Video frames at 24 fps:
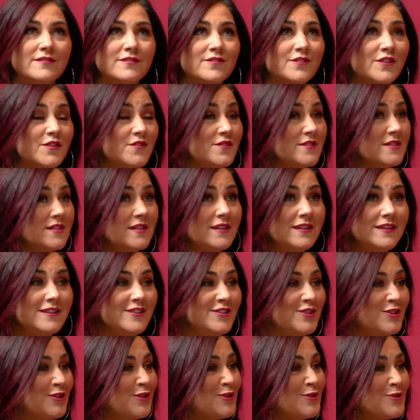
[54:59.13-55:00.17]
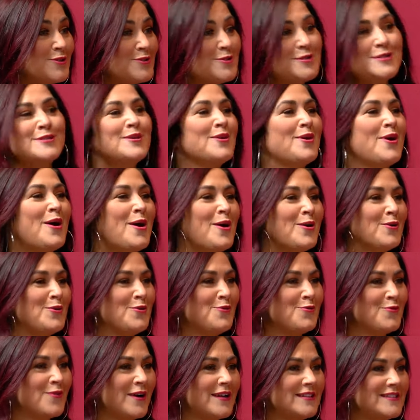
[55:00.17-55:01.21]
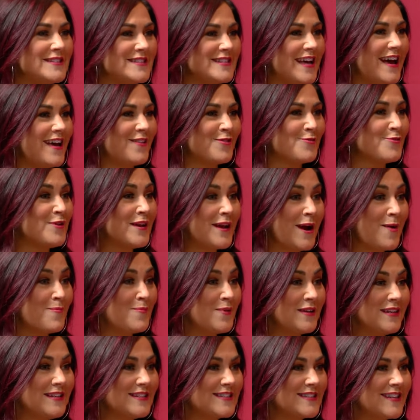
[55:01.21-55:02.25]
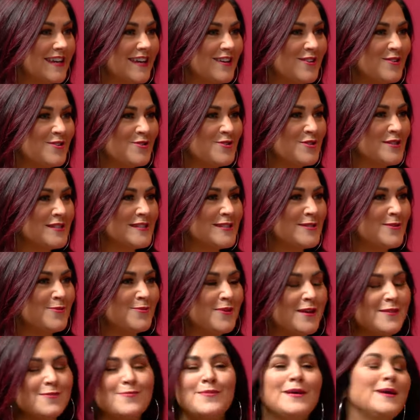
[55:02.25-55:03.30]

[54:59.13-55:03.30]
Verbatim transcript: 15 years uh, who runs that three companies later she's still yeah. with